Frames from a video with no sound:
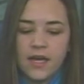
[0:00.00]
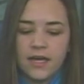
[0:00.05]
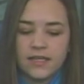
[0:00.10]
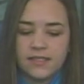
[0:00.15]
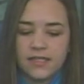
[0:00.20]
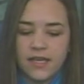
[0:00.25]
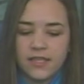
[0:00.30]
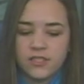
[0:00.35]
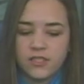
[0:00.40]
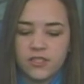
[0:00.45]

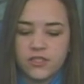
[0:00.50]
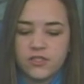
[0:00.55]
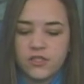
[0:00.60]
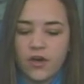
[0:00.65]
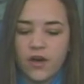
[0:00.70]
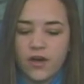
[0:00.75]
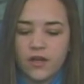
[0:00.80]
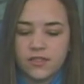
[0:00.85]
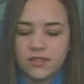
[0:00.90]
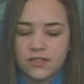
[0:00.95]
Attention
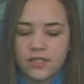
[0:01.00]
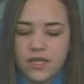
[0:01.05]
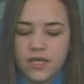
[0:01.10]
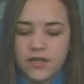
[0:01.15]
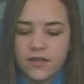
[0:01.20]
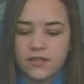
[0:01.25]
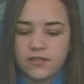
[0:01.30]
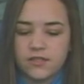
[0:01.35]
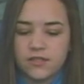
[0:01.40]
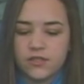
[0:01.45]
to all
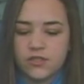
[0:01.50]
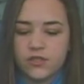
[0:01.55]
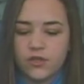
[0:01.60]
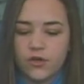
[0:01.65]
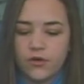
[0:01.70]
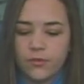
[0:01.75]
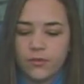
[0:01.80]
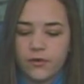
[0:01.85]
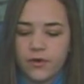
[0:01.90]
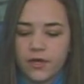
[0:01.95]
skiers and
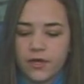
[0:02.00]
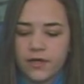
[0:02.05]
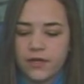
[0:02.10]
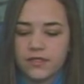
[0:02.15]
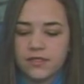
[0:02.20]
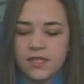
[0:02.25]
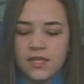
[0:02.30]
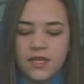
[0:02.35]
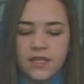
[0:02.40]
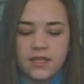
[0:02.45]

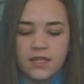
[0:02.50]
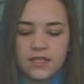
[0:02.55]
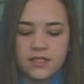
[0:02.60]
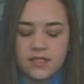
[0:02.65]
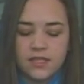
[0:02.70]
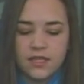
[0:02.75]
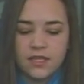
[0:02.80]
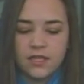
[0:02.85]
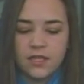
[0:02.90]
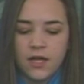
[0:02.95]
snowboarders. The
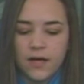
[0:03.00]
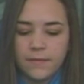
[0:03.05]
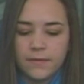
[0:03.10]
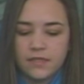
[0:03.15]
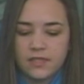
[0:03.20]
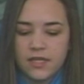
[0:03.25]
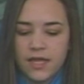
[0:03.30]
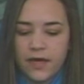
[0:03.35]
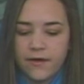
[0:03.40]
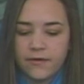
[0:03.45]
Ski Club
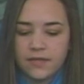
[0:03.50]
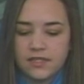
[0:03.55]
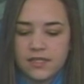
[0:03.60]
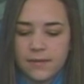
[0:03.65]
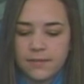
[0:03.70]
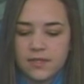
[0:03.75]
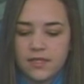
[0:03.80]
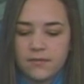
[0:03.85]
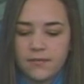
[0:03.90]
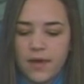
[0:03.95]
is now
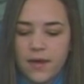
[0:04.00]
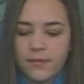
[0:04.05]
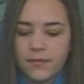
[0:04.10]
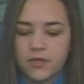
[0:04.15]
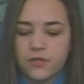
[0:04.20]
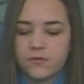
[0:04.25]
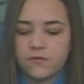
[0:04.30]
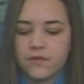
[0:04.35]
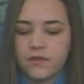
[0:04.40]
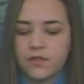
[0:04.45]
accepting
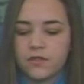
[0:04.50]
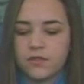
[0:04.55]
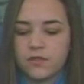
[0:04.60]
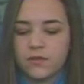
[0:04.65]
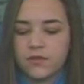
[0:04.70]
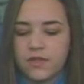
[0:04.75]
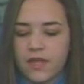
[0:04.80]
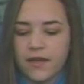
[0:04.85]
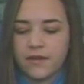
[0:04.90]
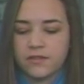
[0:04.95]
members for the
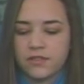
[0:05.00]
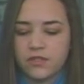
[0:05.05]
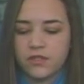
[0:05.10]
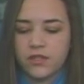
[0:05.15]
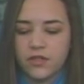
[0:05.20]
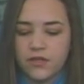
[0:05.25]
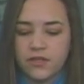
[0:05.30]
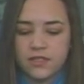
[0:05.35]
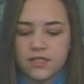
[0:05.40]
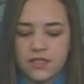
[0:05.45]

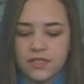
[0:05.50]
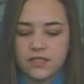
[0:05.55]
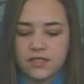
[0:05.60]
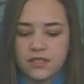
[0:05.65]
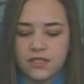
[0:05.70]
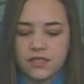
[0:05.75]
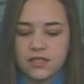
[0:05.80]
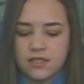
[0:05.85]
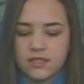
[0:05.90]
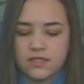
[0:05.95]
2013
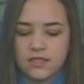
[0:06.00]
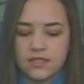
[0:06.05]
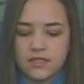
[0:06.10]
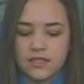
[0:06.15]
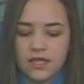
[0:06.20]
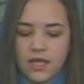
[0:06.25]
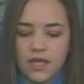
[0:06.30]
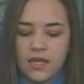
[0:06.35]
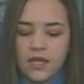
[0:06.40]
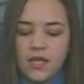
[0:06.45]
ski
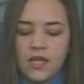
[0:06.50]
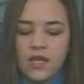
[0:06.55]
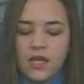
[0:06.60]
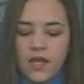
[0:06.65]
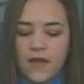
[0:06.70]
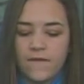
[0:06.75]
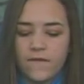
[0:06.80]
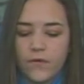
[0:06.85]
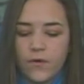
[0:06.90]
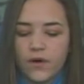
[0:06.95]
season.
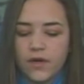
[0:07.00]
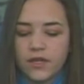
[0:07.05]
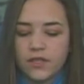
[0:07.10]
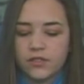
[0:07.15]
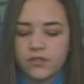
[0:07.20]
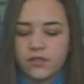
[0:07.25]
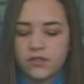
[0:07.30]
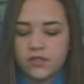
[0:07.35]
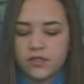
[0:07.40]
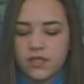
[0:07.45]
If you are
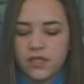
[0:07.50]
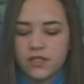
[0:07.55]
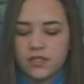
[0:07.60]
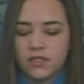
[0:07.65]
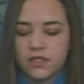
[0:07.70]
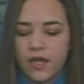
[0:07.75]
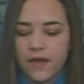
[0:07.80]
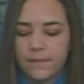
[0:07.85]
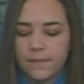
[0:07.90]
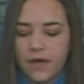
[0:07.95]

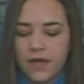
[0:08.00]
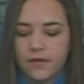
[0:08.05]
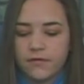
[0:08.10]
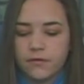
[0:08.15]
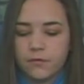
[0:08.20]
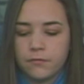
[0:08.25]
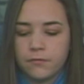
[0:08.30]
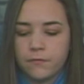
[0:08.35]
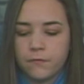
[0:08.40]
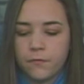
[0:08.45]
interested, stop by
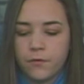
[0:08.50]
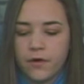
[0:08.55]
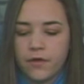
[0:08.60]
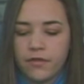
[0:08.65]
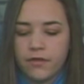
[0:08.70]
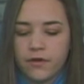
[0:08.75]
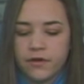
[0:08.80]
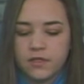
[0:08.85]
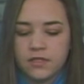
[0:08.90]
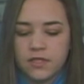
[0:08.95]
room
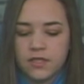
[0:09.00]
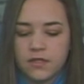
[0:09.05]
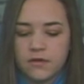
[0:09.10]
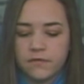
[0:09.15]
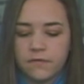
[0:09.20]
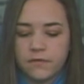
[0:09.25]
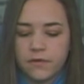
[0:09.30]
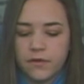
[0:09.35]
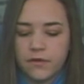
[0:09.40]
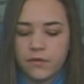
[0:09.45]

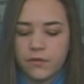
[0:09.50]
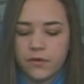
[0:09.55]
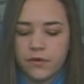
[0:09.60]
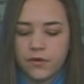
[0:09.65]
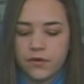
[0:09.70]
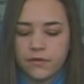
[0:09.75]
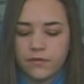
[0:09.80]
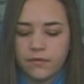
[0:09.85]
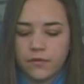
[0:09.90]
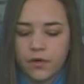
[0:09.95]
413 for an
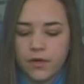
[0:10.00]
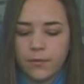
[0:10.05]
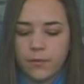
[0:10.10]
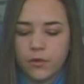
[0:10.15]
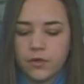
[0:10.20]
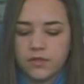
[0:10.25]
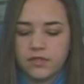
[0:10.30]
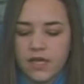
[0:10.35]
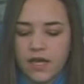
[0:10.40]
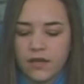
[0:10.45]
order form
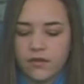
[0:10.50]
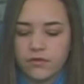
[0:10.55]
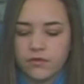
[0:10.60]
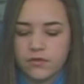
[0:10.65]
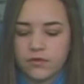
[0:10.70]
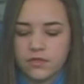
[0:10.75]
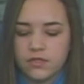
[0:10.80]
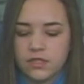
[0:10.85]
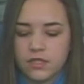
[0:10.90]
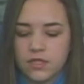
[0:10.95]
or
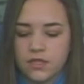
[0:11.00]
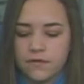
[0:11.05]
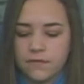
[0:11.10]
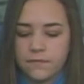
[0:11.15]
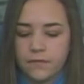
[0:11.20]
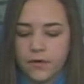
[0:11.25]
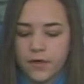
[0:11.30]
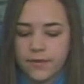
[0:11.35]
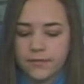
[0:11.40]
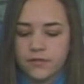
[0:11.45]
download the ski
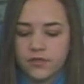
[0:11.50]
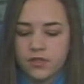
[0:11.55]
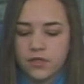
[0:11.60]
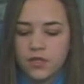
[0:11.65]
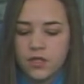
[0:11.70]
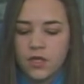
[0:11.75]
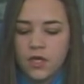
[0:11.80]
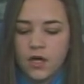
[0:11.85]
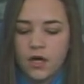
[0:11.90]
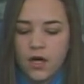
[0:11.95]
forms
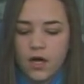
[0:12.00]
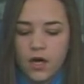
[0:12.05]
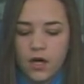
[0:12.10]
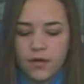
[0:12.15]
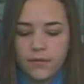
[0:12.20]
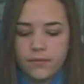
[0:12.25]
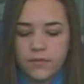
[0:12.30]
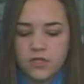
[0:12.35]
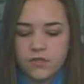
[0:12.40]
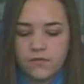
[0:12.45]

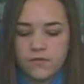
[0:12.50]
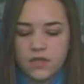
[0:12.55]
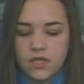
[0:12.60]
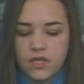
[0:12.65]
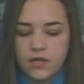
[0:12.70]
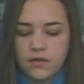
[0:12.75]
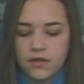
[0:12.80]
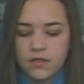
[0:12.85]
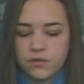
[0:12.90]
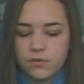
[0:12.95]
on Miss
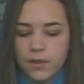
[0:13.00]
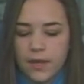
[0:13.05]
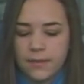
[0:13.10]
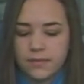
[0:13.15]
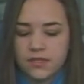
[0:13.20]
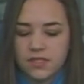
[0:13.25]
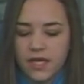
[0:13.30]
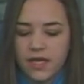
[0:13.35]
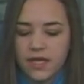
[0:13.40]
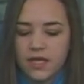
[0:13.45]
Veneri's
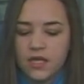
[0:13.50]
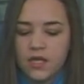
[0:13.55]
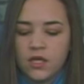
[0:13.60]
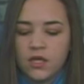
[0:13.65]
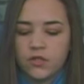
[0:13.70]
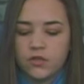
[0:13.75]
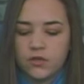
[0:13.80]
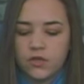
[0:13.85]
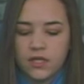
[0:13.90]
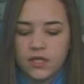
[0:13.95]
website.
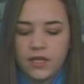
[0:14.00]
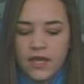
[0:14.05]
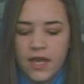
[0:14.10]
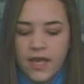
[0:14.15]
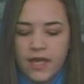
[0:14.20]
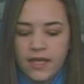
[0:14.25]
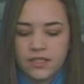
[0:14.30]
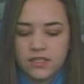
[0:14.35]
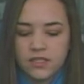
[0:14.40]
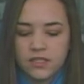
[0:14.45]
You need to
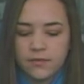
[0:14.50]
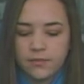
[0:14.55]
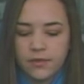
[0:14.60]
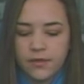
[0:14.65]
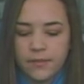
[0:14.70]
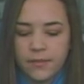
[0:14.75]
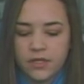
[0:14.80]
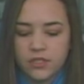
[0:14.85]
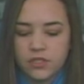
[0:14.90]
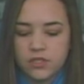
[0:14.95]
hand in a
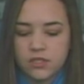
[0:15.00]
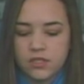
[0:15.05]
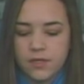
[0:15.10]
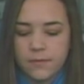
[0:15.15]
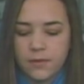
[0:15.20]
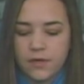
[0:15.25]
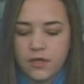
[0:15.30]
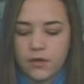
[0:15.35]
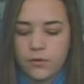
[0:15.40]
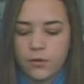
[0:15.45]
permission
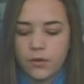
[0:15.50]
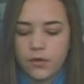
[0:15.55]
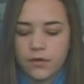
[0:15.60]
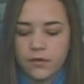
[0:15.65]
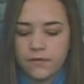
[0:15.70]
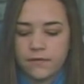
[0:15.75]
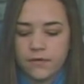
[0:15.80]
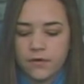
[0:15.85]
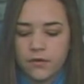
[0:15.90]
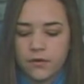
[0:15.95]
slip and an
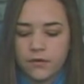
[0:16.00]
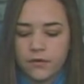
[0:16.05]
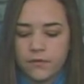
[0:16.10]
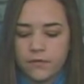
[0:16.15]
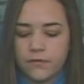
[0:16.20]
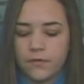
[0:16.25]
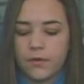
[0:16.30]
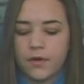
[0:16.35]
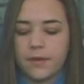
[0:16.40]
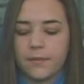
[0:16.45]
order
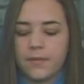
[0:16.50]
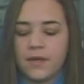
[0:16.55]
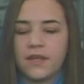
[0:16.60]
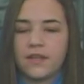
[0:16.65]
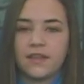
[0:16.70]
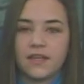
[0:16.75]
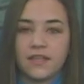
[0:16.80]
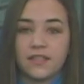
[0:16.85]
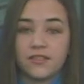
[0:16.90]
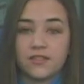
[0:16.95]
form.
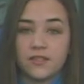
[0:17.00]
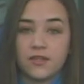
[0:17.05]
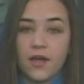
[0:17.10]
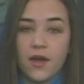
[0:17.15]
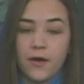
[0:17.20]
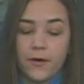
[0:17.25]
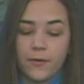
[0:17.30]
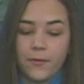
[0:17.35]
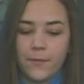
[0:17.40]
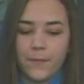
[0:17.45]
Thanks,
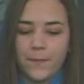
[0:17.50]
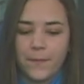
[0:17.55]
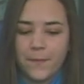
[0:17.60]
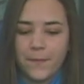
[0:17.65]
Snow.